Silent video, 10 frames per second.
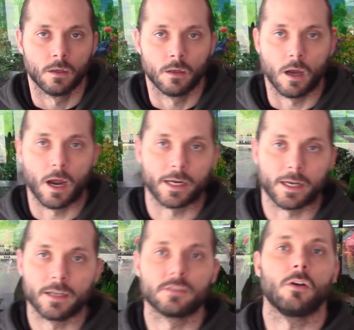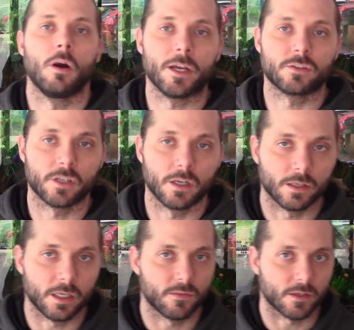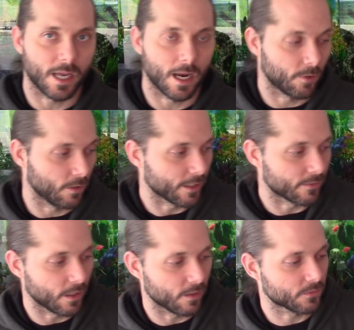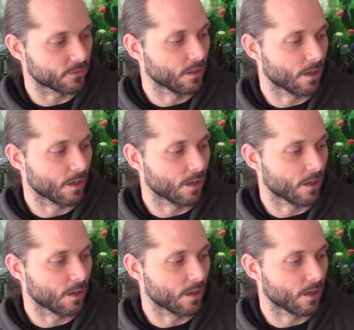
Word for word: Alright guys, so I'm actually going to leave the camera like this.